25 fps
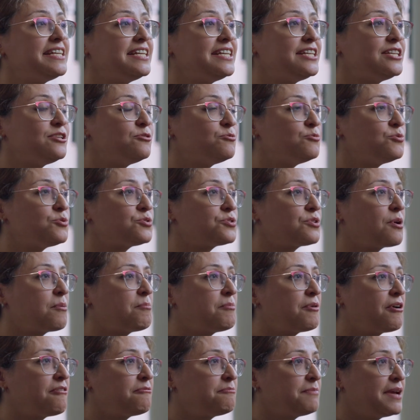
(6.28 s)
huge
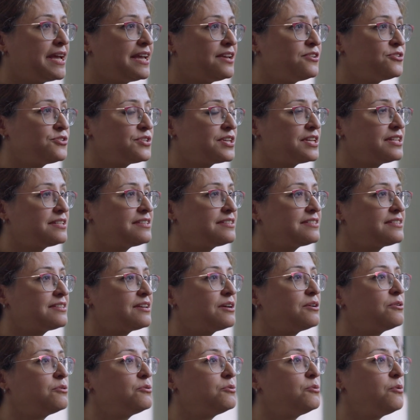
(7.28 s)
number of patients
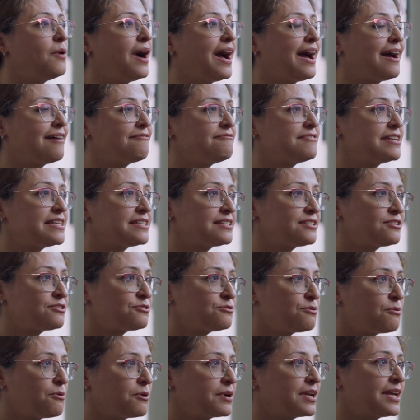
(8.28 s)
who have a
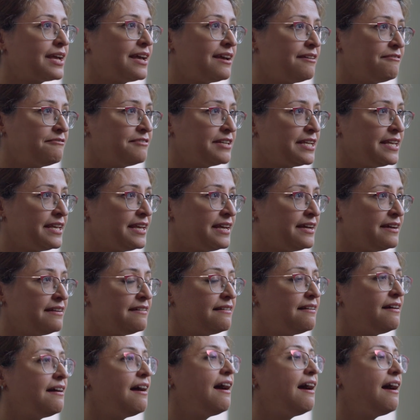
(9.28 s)
stroke every year.